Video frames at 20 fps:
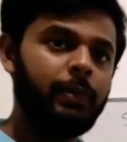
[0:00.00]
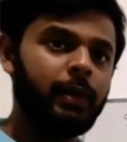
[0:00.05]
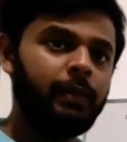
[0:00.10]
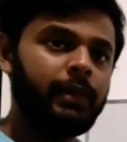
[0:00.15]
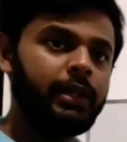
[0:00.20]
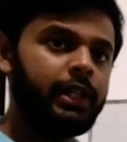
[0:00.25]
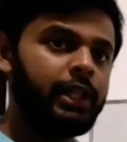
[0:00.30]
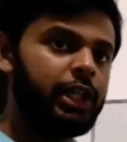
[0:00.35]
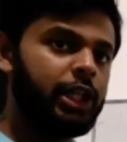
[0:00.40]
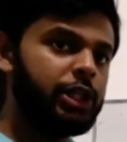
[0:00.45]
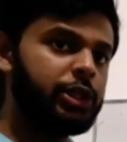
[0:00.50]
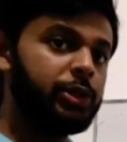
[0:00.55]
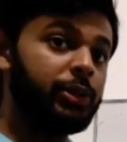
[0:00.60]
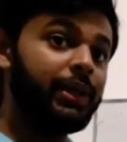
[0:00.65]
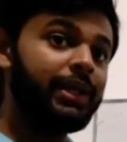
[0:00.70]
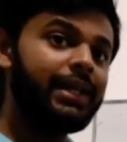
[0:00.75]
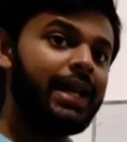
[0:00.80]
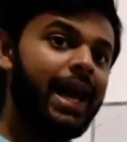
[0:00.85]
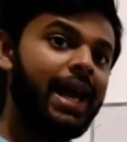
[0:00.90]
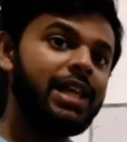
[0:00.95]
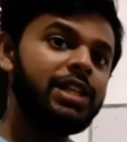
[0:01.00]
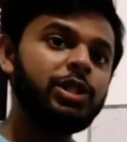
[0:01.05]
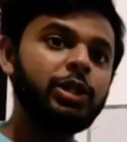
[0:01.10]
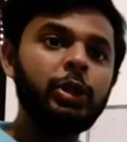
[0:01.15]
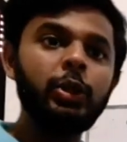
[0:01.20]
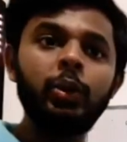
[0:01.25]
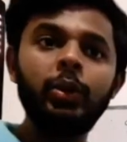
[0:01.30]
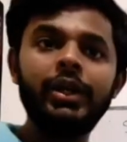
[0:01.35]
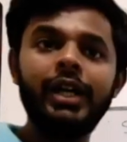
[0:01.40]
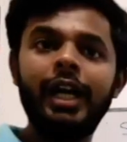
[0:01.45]
permanent tissue, it has
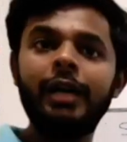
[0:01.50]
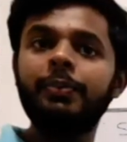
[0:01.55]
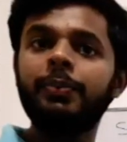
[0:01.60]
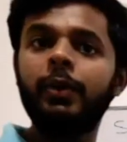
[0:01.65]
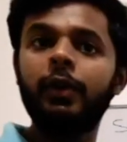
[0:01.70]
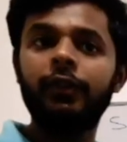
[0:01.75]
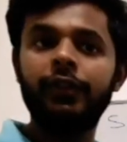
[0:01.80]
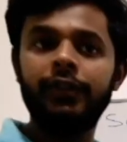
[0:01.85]
two types of